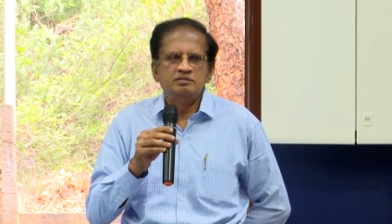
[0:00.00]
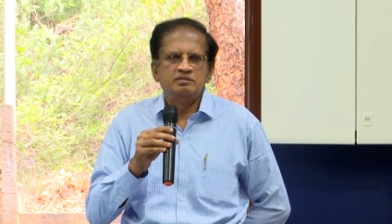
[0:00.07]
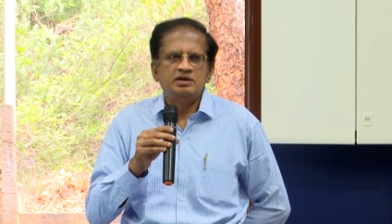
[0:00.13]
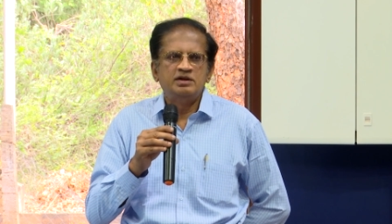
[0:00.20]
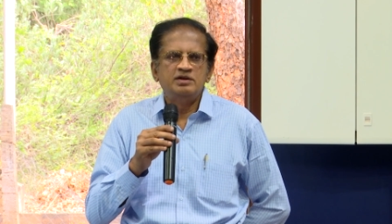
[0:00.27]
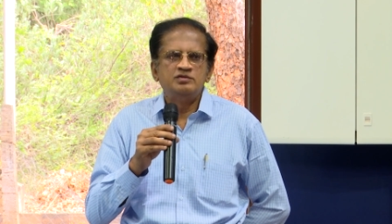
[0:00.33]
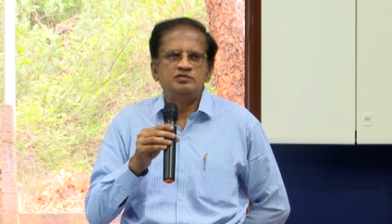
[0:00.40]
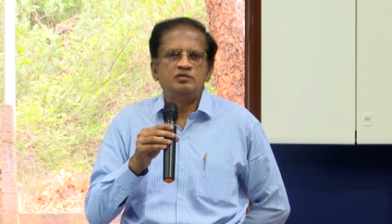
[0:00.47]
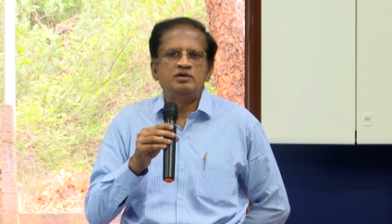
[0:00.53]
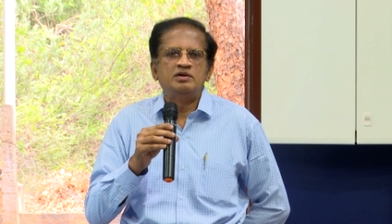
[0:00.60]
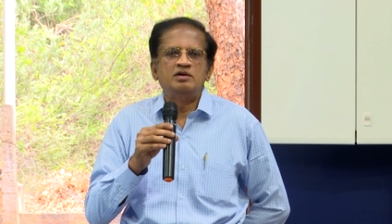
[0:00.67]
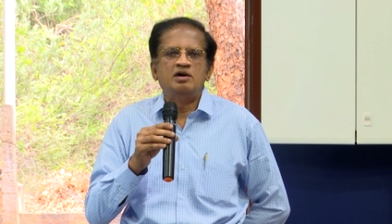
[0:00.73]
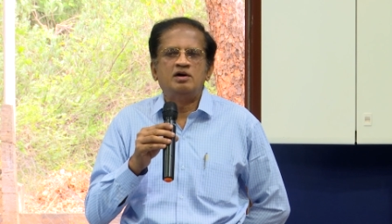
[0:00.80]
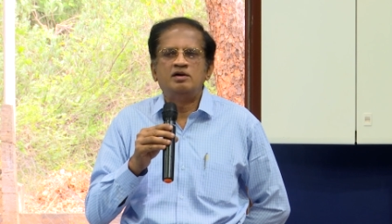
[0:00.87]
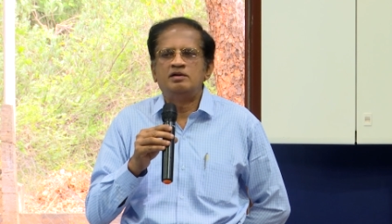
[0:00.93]
there is
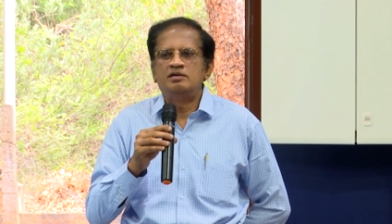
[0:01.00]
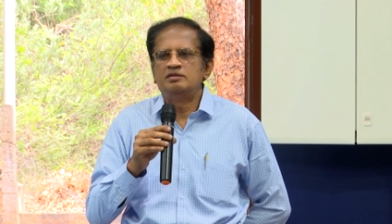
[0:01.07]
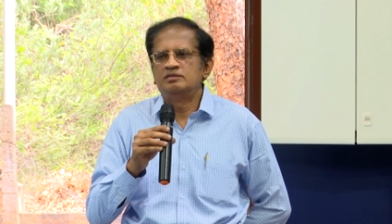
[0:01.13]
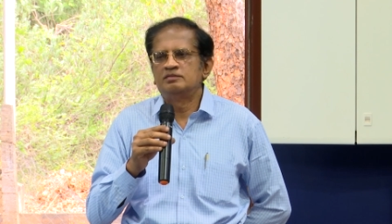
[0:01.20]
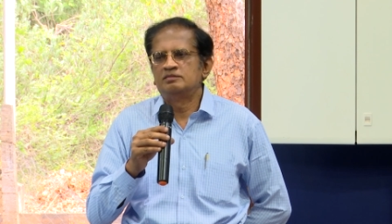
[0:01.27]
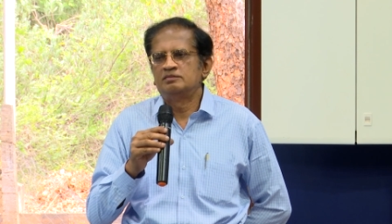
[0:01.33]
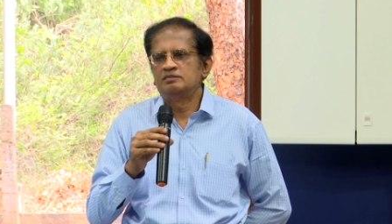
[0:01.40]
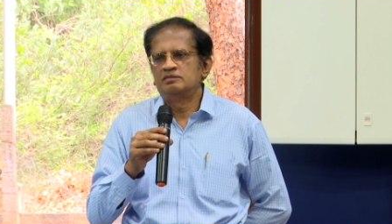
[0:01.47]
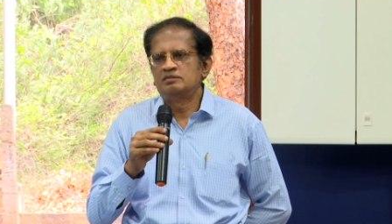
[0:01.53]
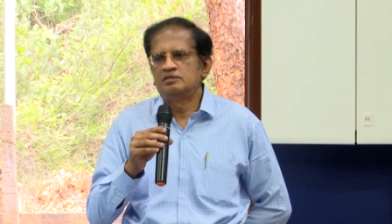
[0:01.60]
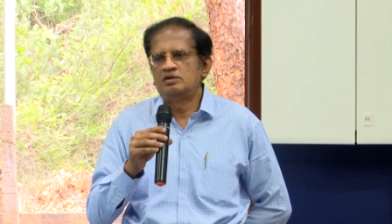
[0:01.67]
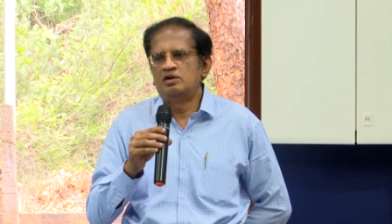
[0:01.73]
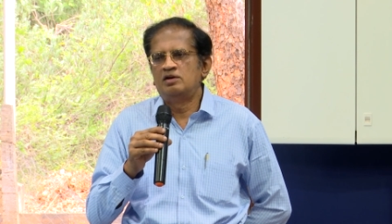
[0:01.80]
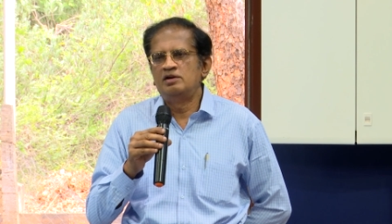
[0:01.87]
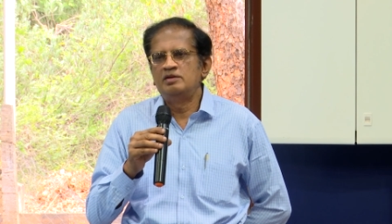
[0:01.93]
one God.
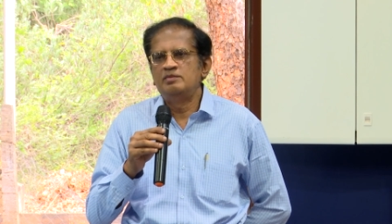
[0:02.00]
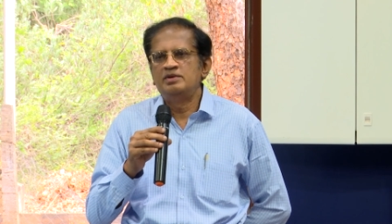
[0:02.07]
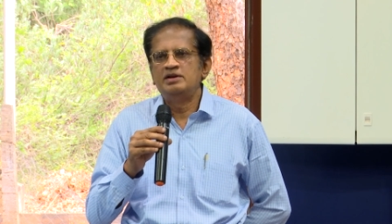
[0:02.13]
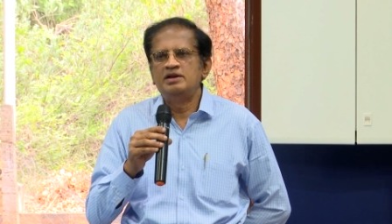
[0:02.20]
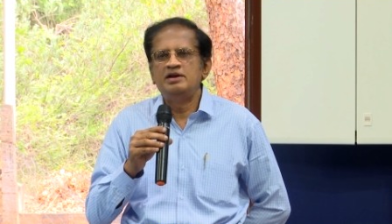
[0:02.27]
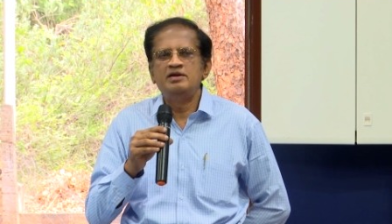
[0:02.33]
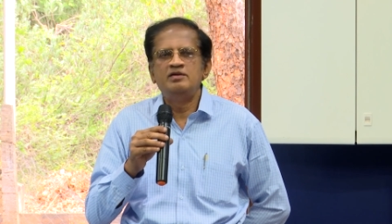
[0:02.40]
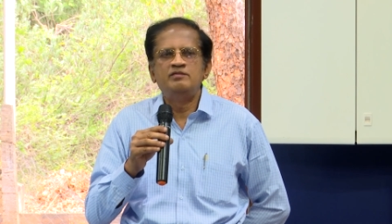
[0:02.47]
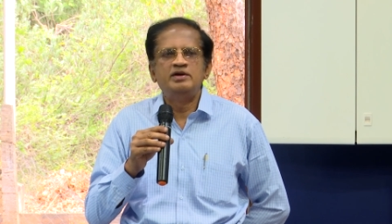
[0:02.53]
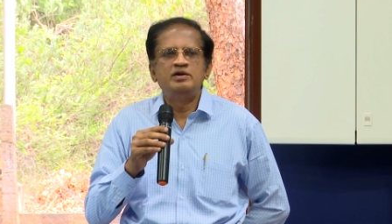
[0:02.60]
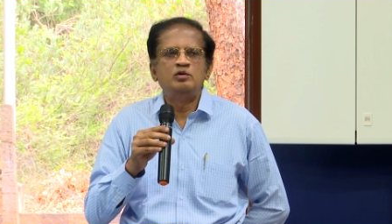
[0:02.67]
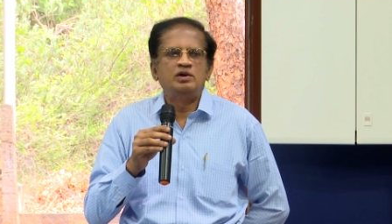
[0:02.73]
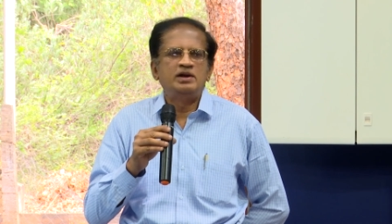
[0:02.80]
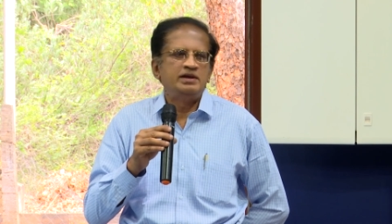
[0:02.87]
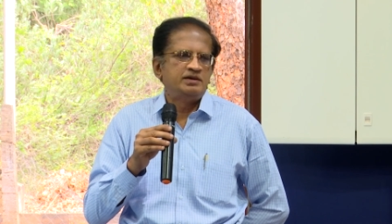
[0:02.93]
Call him in any way
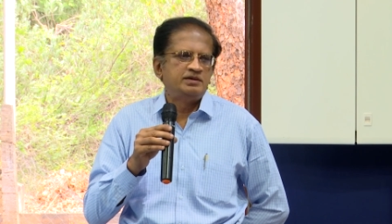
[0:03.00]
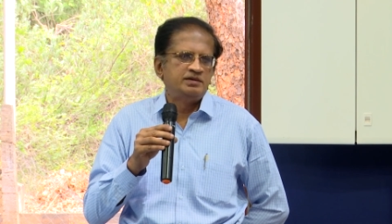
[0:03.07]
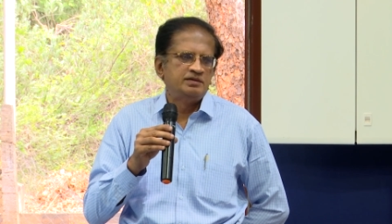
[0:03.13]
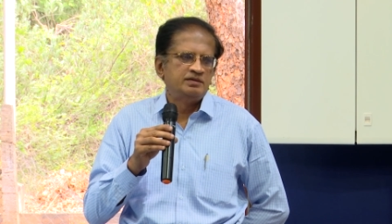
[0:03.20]
you like.